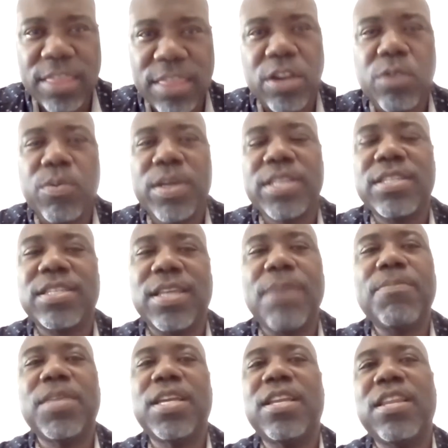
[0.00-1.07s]
there was
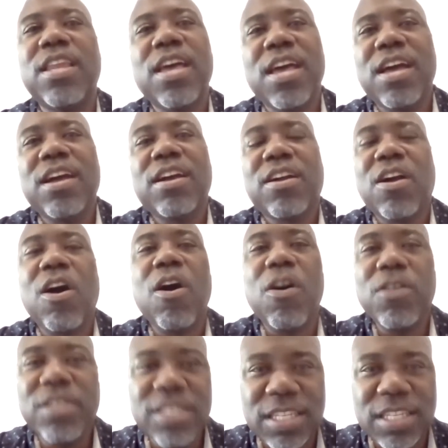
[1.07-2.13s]
something
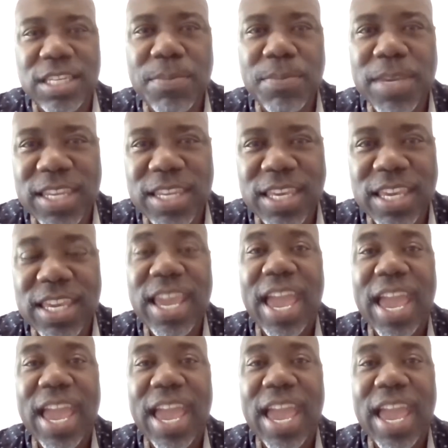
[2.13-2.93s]
called CBD,